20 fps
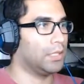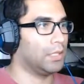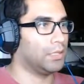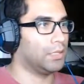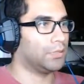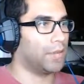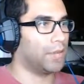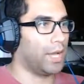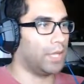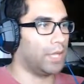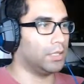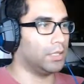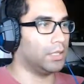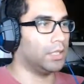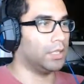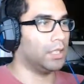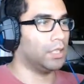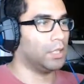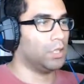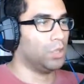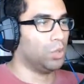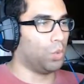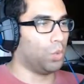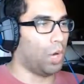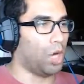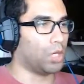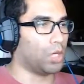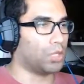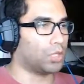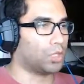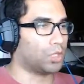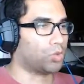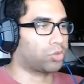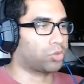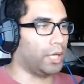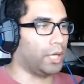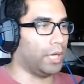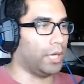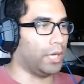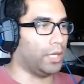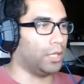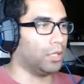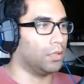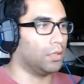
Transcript: Fran, you are a tree!